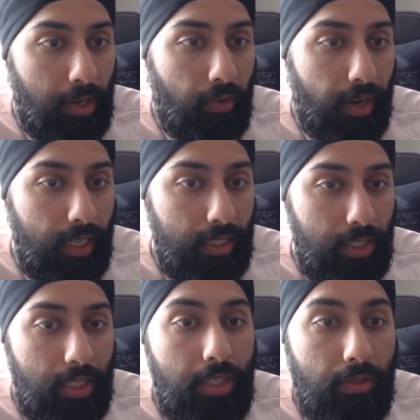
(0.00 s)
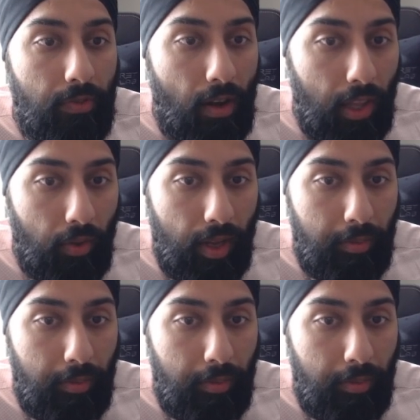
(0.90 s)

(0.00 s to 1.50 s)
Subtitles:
right, just to follow up,